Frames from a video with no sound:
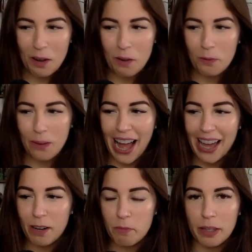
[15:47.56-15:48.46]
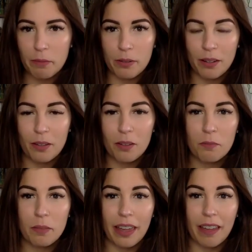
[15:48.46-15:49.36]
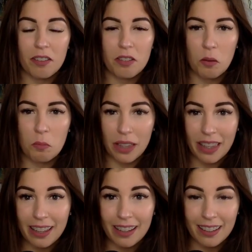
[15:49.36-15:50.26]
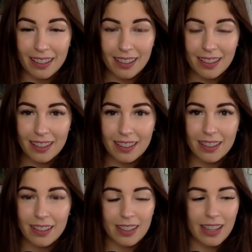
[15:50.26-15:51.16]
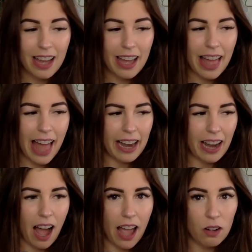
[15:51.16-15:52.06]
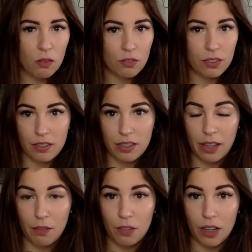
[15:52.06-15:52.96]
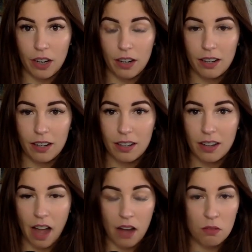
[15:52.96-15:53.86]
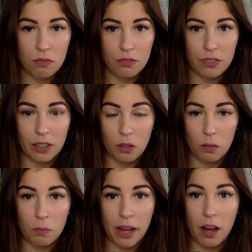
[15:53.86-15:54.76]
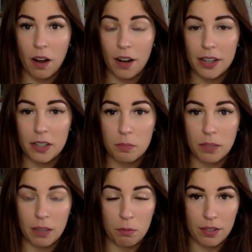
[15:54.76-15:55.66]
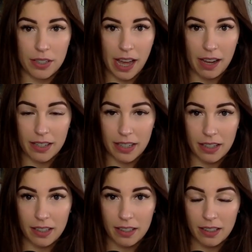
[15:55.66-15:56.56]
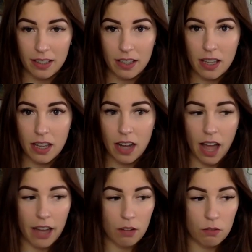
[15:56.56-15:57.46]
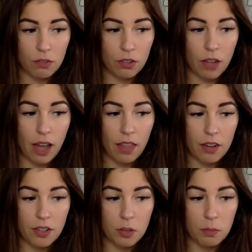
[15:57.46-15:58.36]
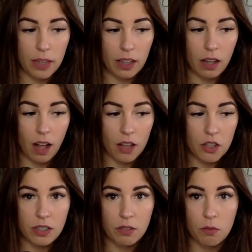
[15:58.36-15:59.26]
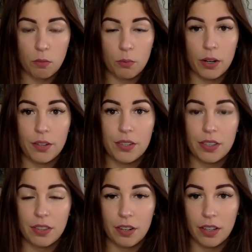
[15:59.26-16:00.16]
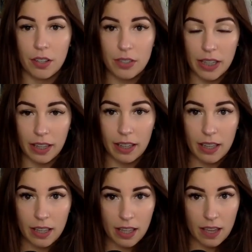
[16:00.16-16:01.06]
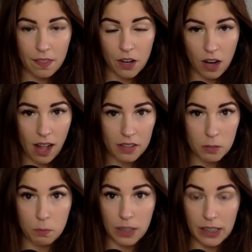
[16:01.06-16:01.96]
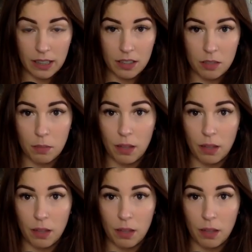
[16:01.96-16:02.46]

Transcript: Why are people being so mean? And I don't feel safe here. I don't feel my heart is being protected. And I don't feel others are being conscious of the words that they're using. And they're not speaking to